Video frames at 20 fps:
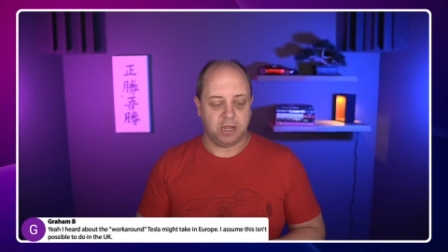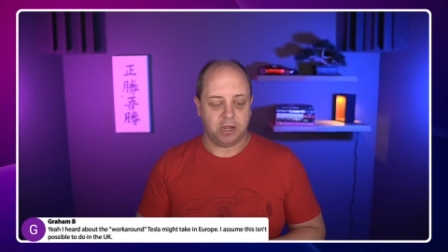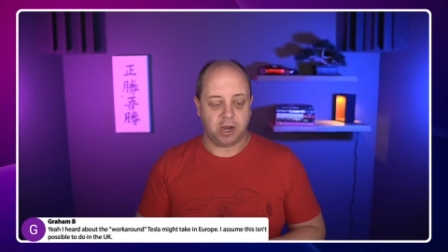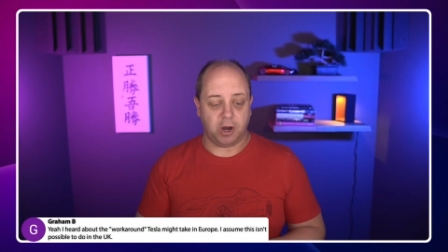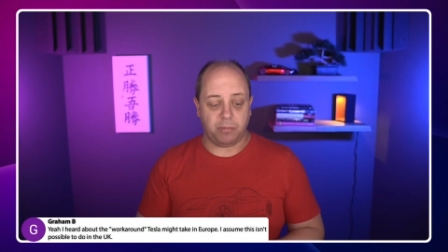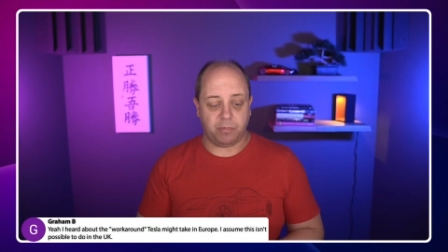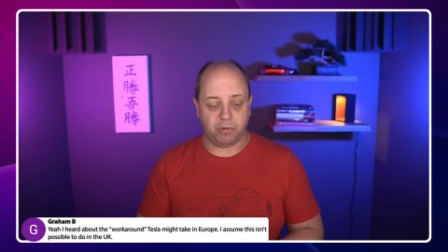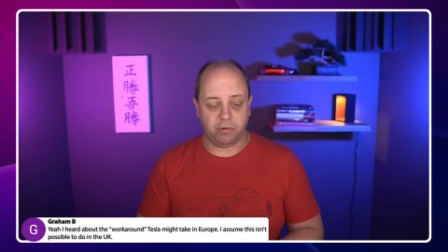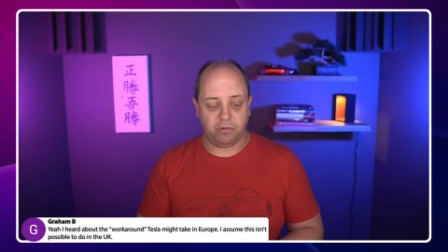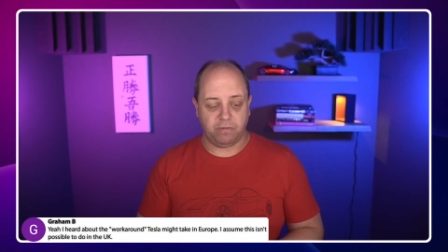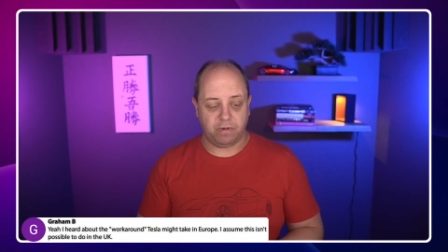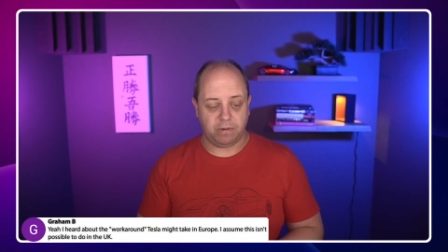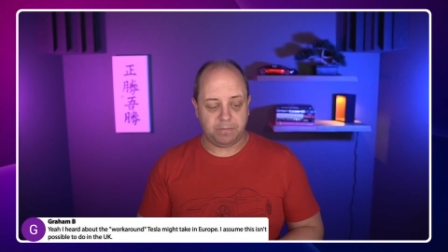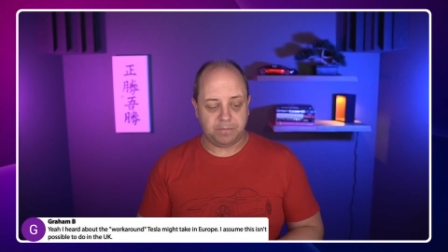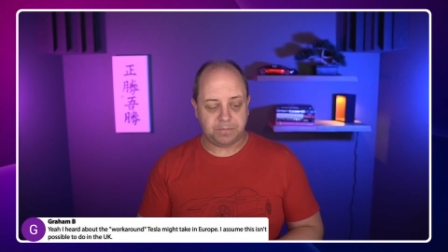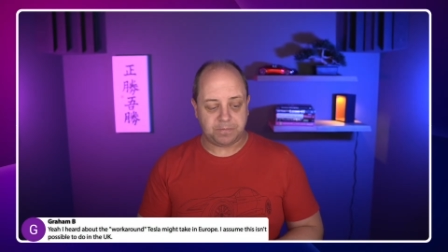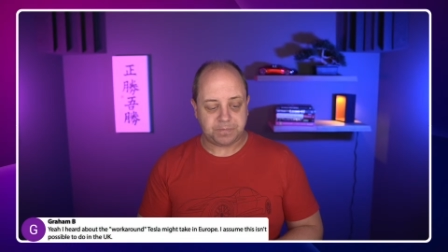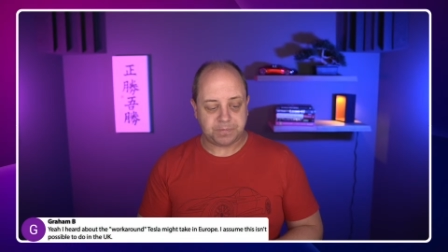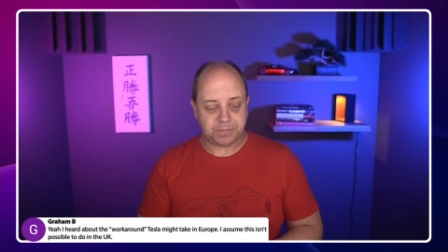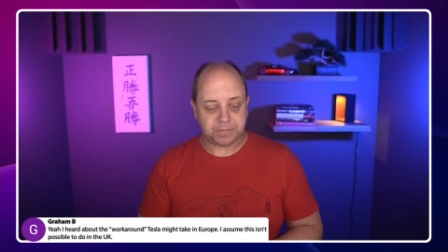approval.
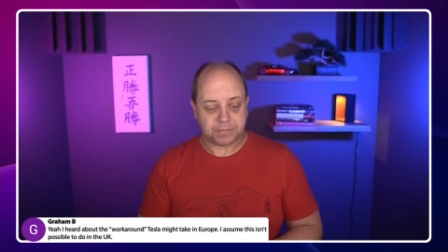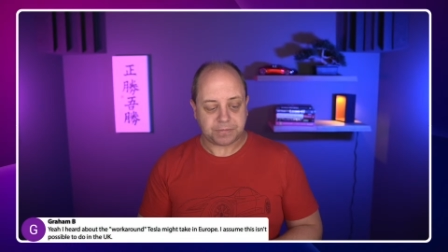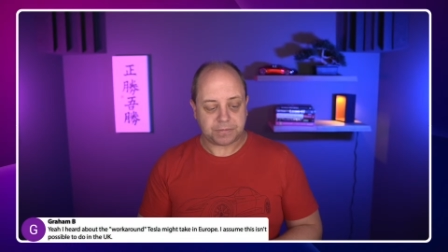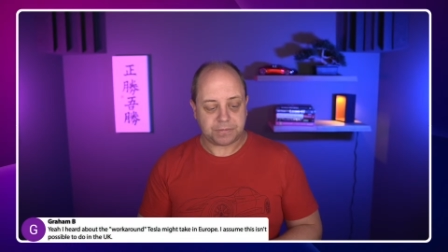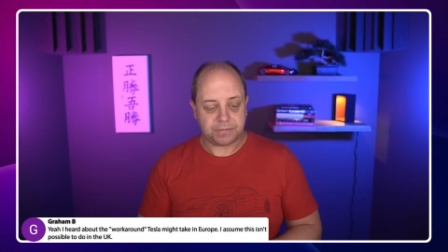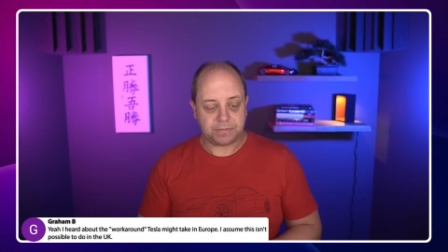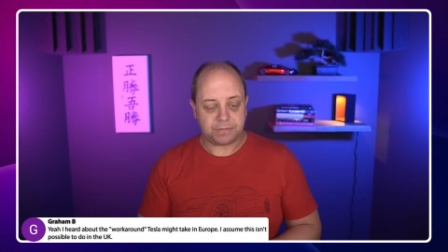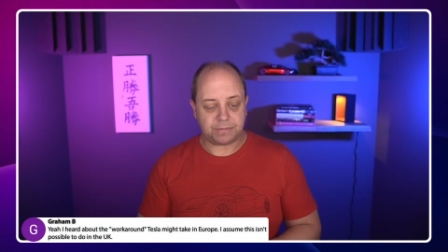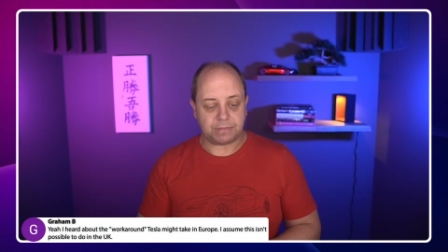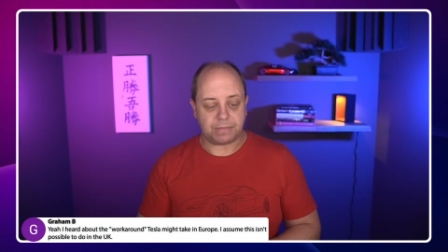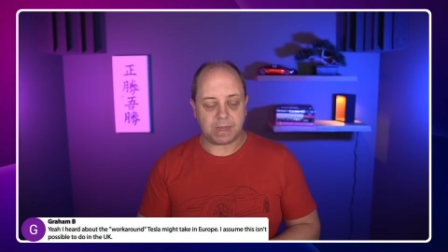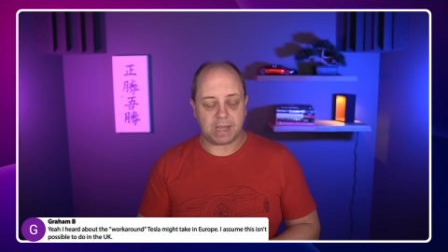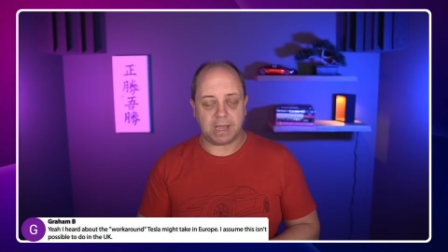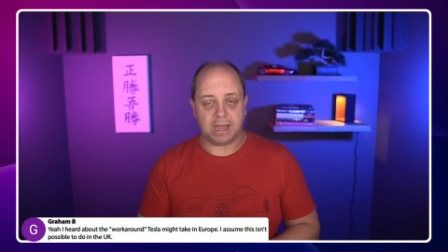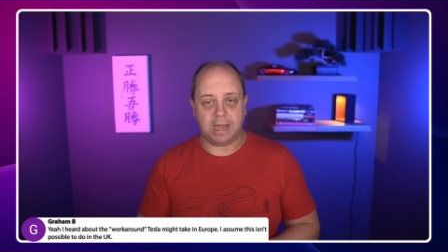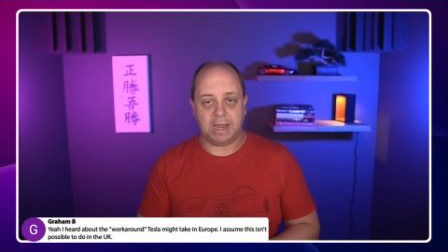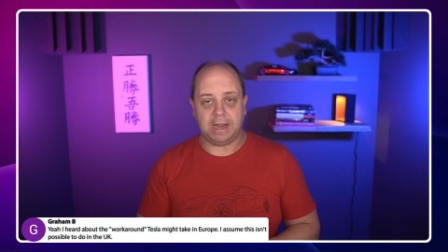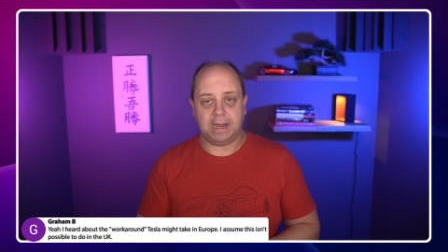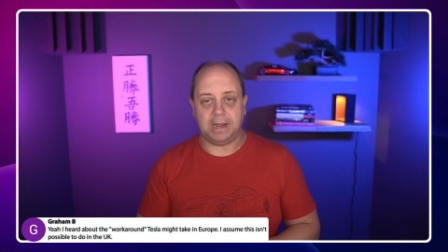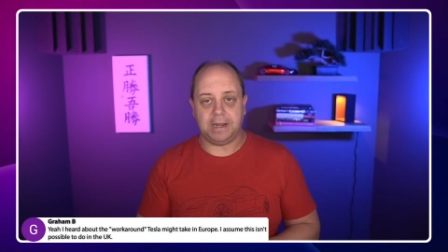
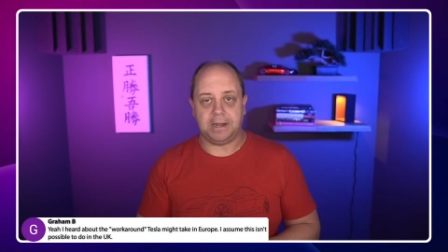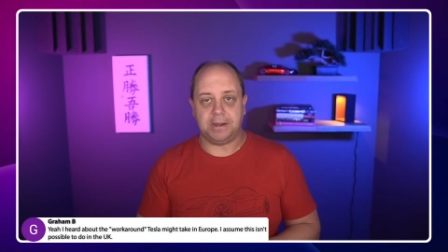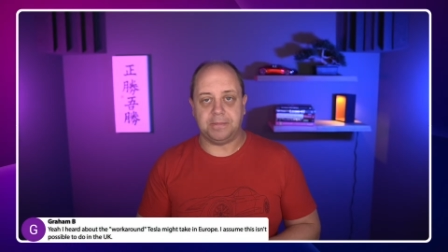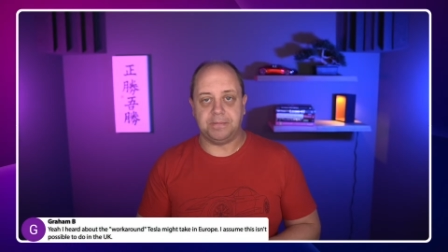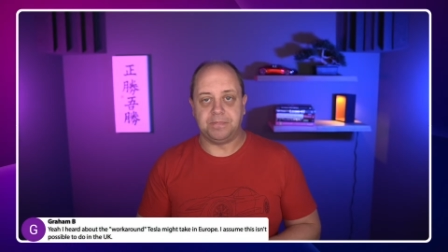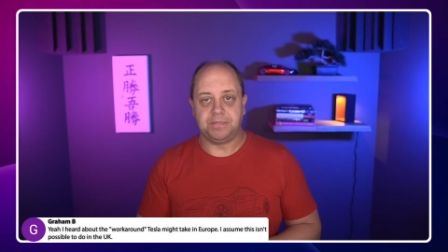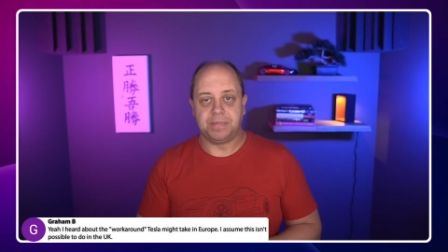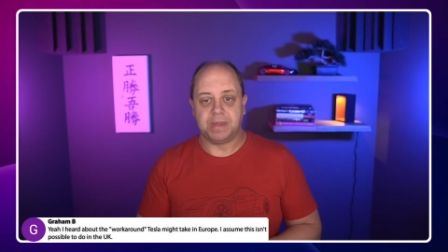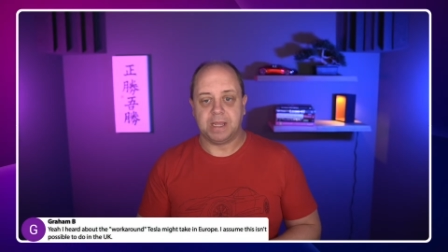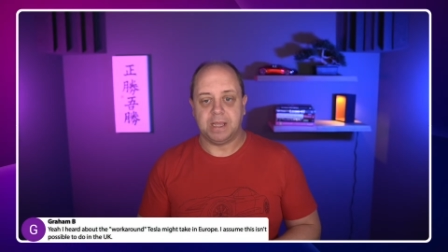Um,